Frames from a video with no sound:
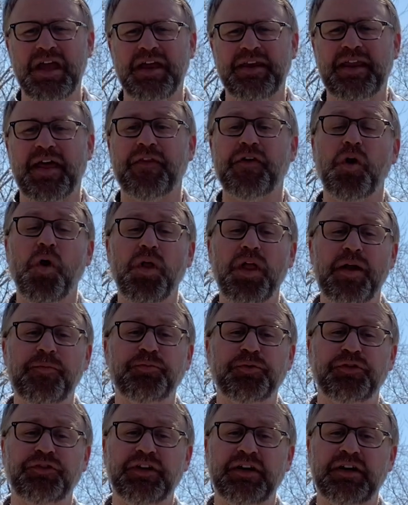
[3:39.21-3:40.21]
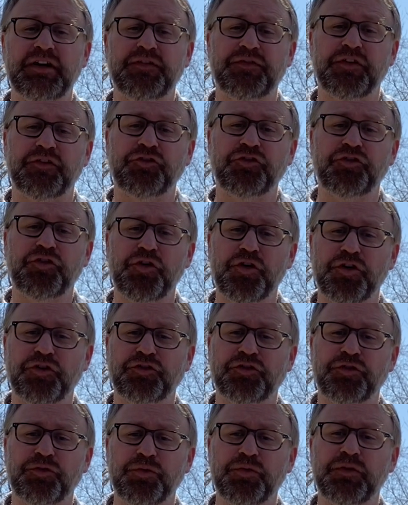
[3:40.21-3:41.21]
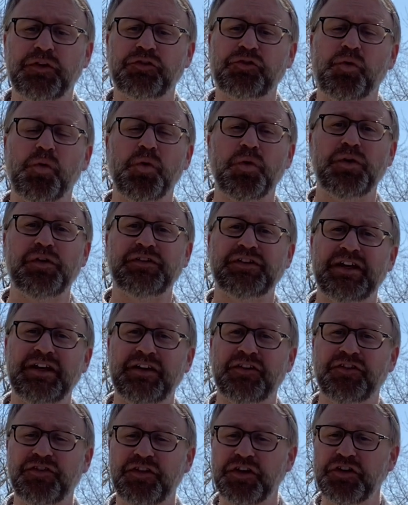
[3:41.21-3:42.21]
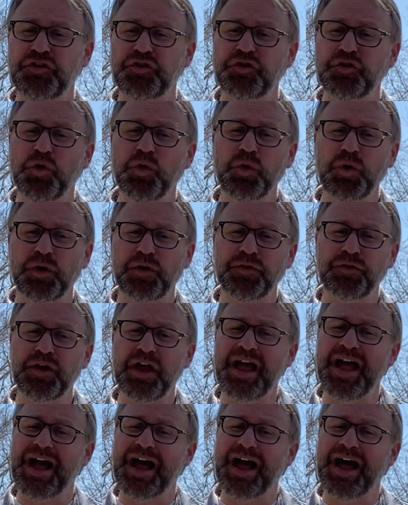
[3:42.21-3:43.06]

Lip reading: Now, the goal I presented at the church through this quarantine is that North